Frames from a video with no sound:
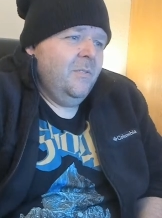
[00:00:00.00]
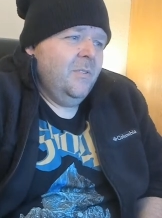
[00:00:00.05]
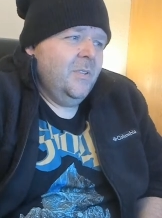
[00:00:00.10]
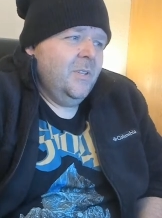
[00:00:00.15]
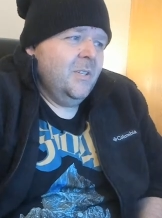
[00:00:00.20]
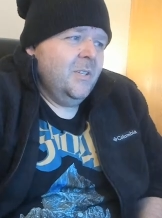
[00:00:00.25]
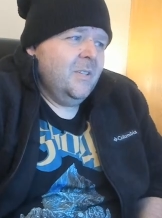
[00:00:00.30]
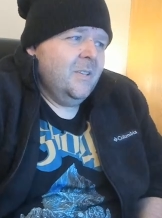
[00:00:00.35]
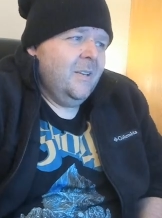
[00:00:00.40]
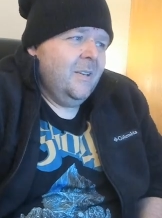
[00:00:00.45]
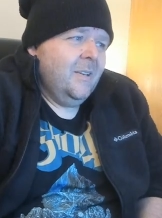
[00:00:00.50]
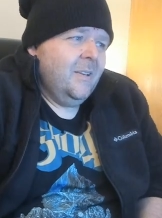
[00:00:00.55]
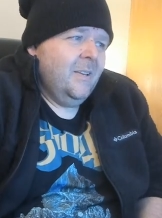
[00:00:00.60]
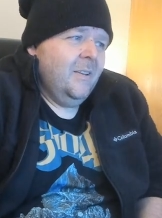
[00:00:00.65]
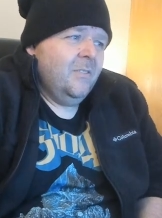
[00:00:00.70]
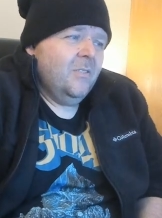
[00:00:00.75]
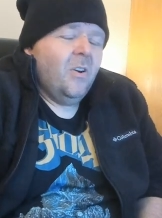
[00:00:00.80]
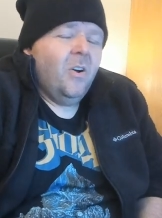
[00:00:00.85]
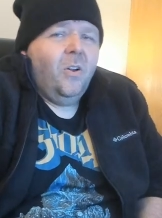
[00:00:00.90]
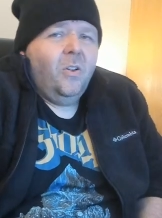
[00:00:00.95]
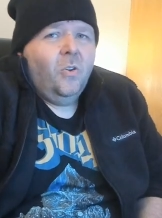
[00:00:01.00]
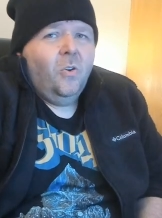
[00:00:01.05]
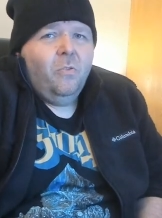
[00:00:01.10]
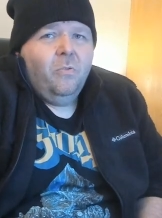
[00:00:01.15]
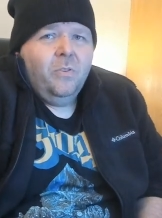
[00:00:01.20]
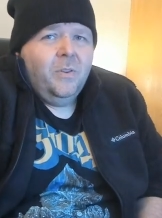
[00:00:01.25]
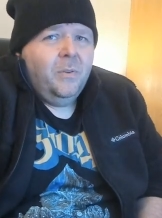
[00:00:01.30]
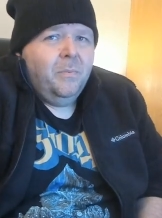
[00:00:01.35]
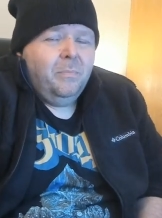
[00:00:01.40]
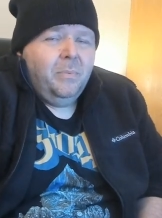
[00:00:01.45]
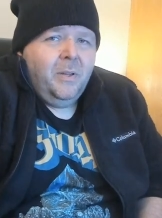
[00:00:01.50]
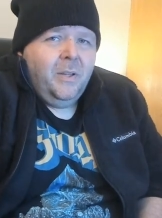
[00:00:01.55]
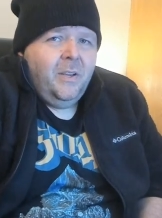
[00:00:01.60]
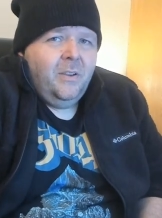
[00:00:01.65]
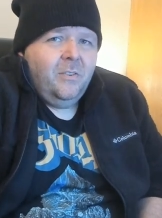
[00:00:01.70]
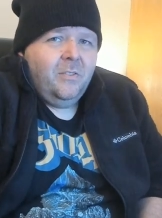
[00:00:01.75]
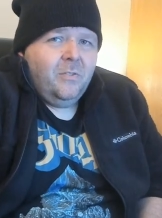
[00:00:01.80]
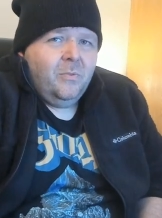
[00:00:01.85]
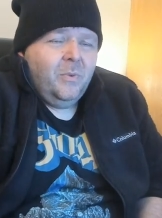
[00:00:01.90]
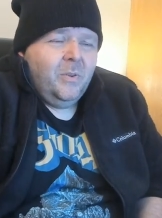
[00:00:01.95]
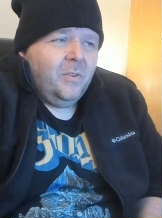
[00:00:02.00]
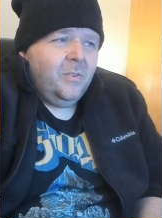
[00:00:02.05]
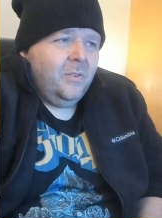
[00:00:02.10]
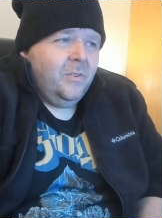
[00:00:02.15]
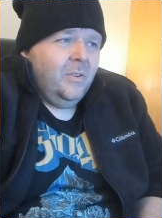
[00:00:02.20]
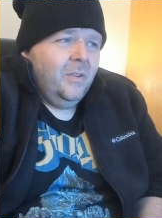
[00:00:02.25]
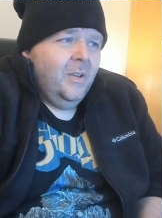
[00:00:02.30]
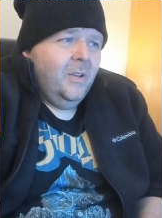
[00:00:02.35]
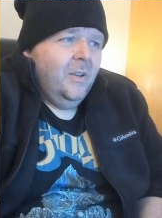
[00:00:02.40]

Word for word: It's just like it's all over the place with